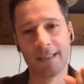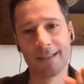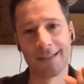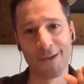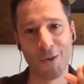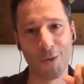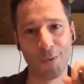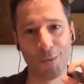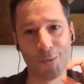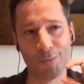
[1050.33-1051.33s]

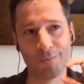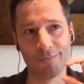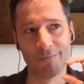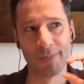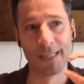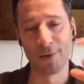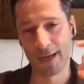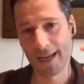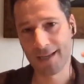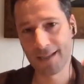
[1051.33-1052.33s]
So in our
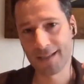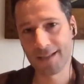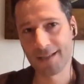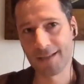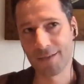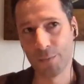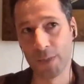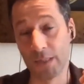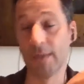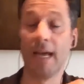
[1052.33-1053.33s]
case,
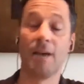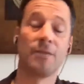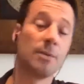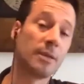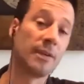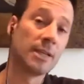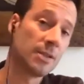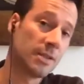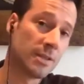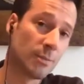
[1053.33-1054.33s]
we do have some
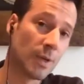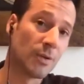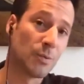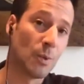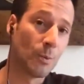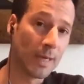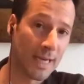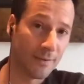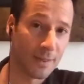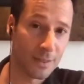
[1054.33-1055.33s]
advantages because we already
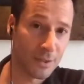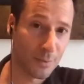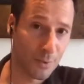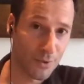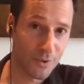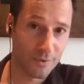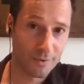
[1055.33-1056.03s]
have the distribution.